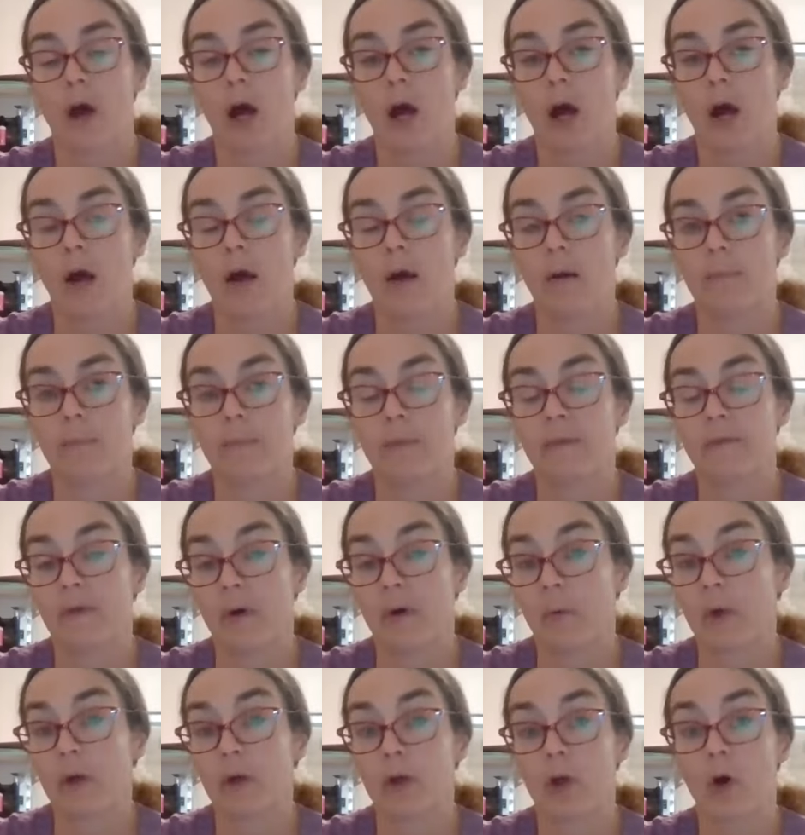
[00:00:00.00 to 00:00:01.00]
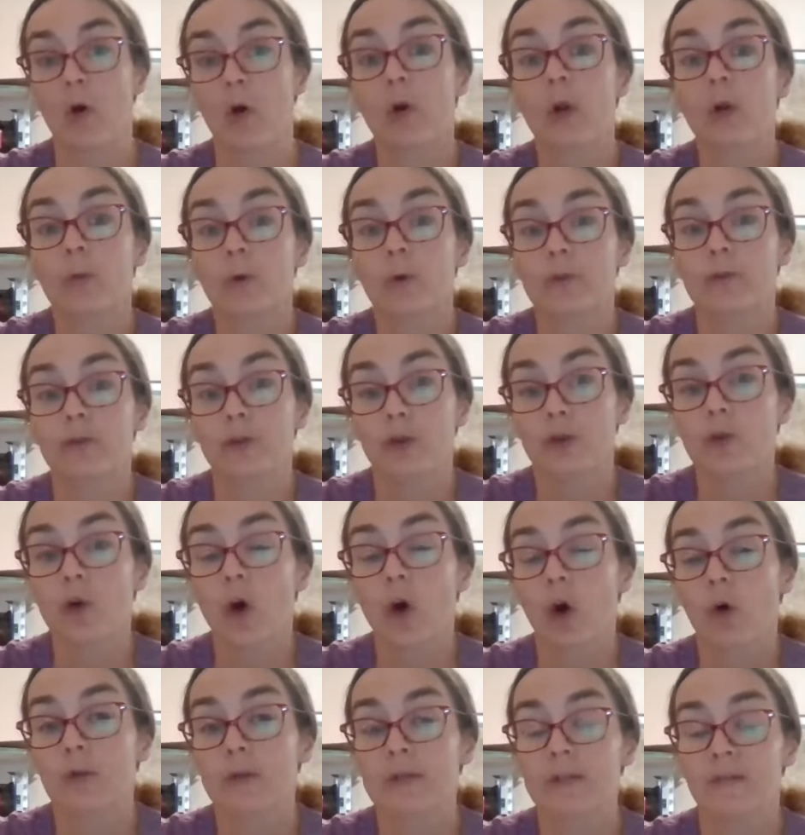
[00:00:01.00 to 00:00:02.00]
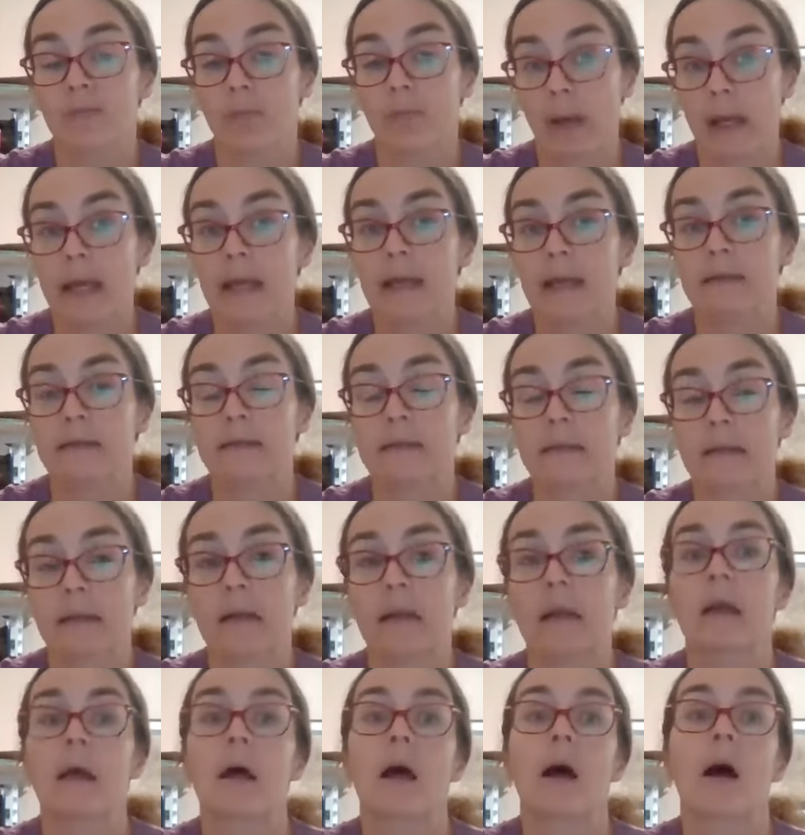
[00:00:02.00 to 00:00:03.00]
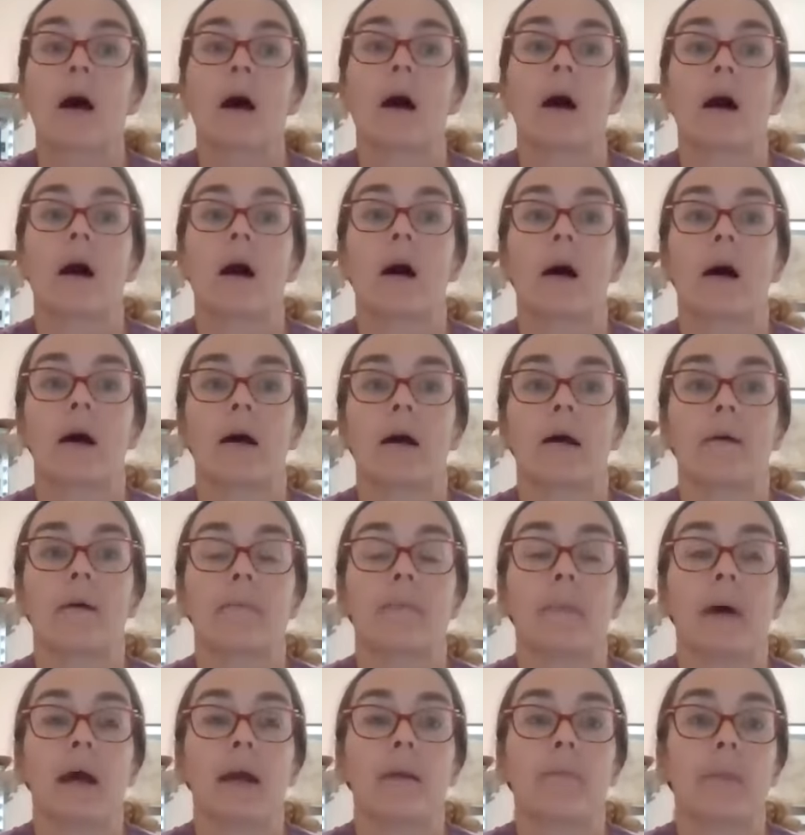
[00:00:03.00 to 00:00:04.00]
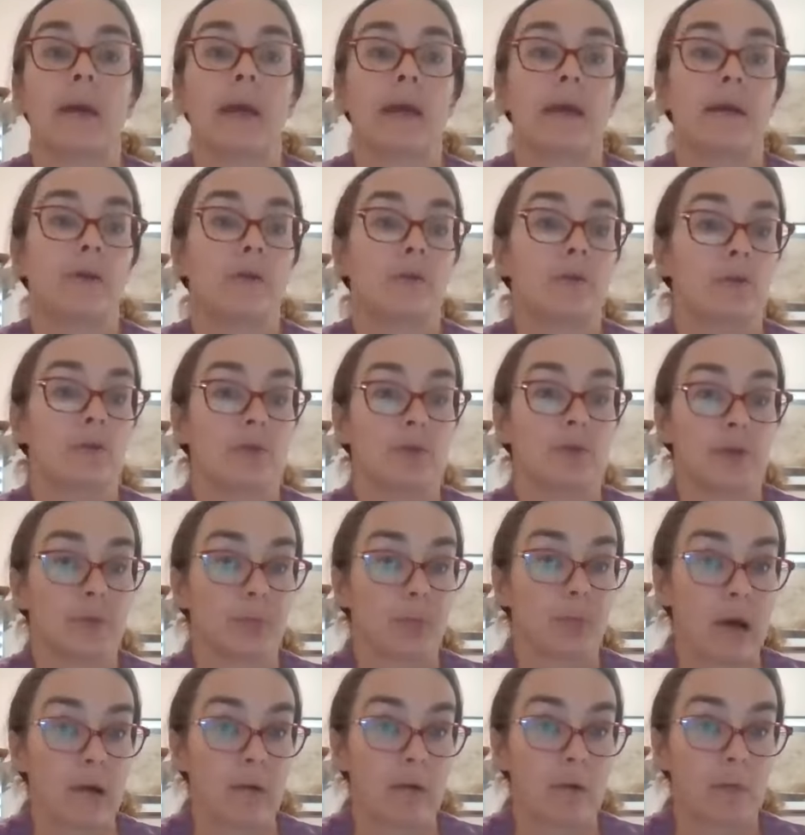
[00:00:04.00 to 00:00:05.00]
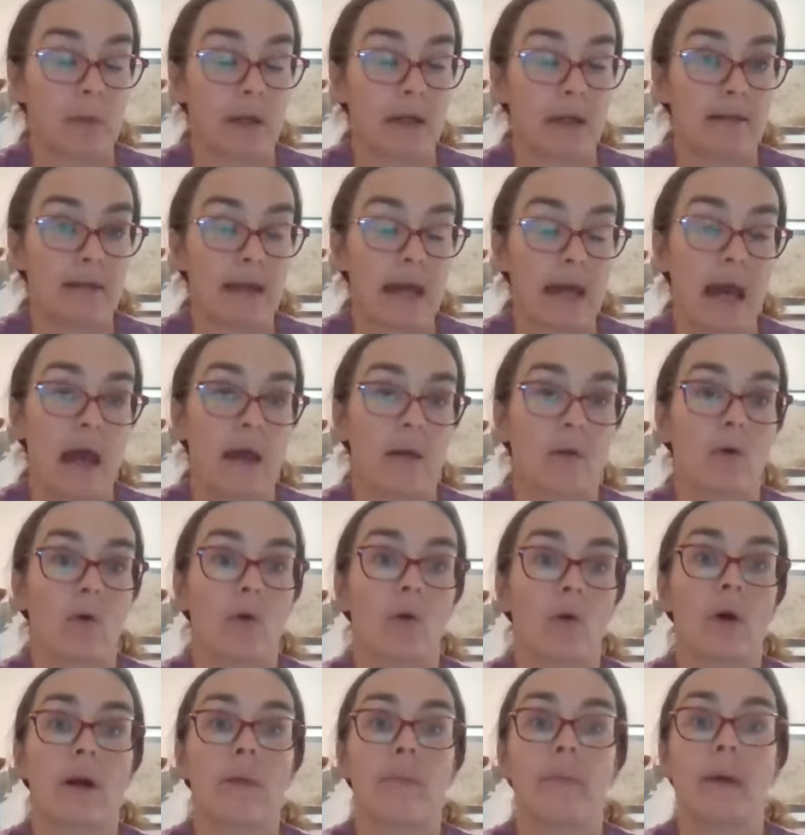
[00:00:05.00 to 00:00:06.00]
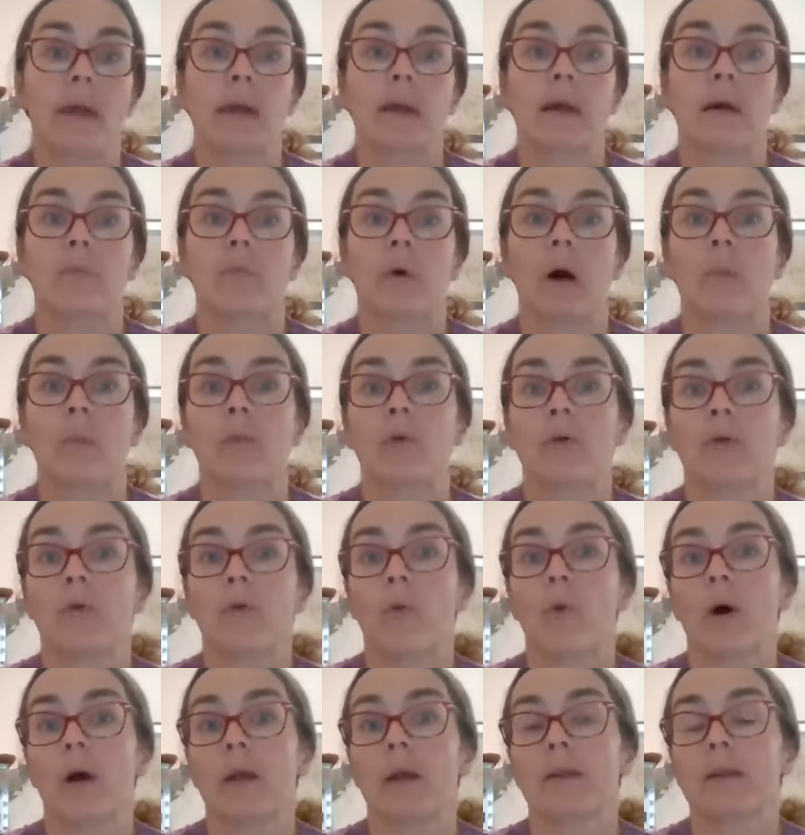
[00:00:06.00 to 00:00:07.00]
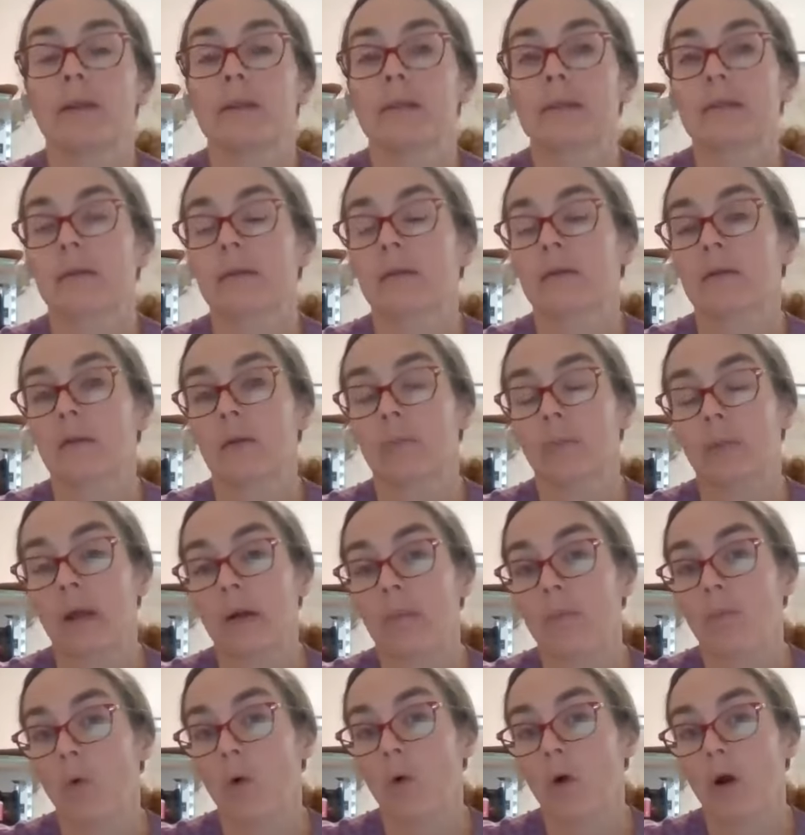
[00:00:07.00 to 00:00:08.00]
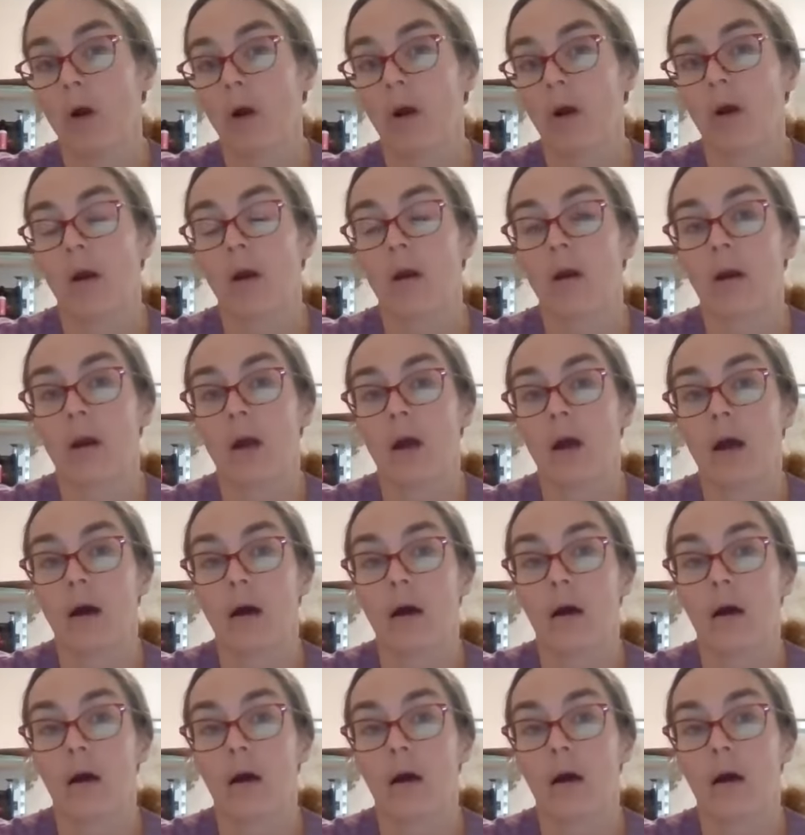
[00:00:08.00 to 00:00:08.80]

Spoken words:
if I want to coat it with 2 coats of paint? I may use a problem like that, or I may come up with one that's a little bit more